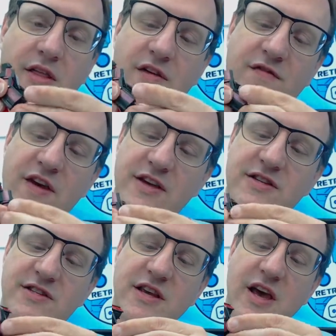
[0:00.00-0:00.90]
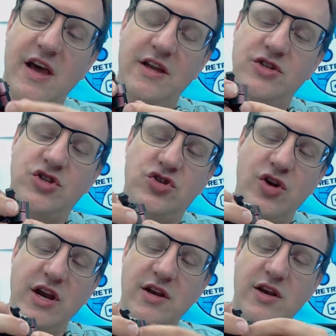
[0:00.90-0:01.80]
the fists and
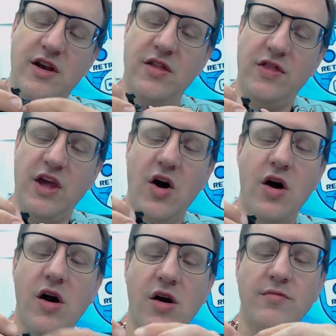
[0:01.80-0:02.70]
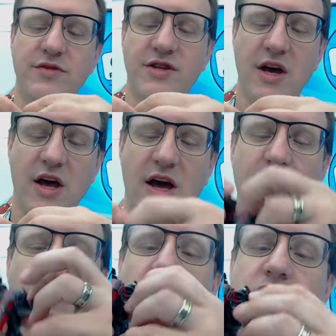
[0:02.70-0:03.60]
straighten the arms.
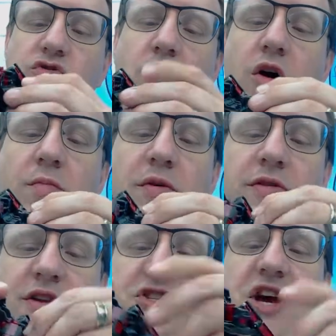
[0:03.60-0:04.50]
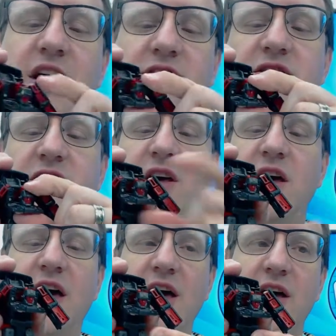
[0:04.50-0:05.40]
I'm going to open the chest
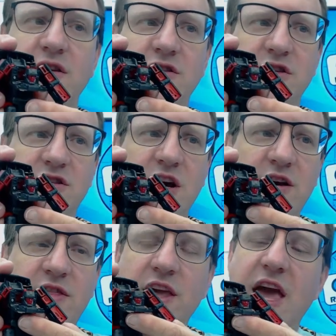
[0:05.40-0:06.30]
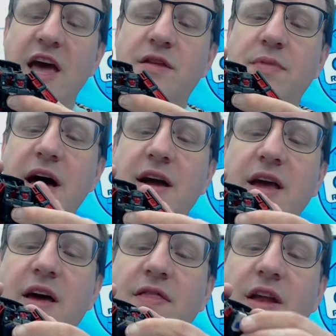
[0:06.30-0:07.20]
and tuck the head back
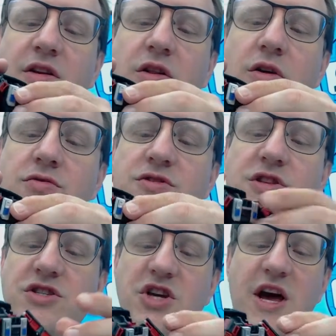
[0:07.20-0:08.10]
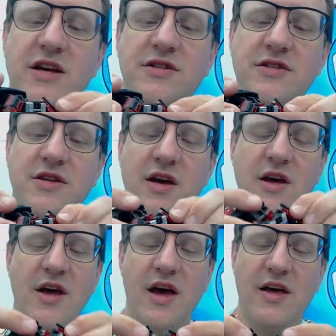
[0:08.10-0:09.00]
and then close the chest.
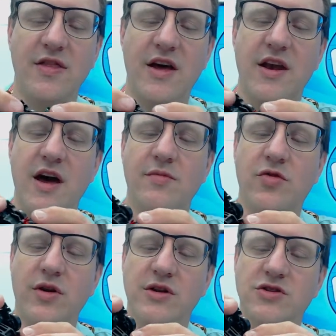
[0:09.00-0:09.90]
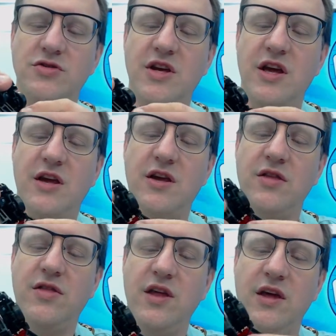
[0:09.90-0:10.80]
And then I'm going to take
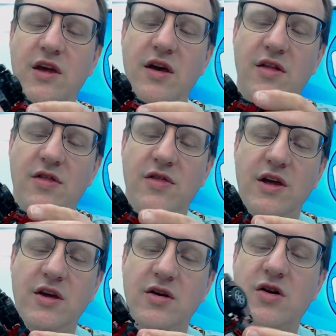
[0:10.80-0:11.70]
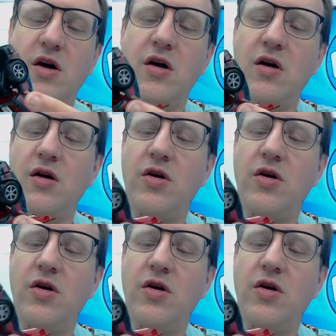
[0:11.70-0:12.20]
the, uh, the car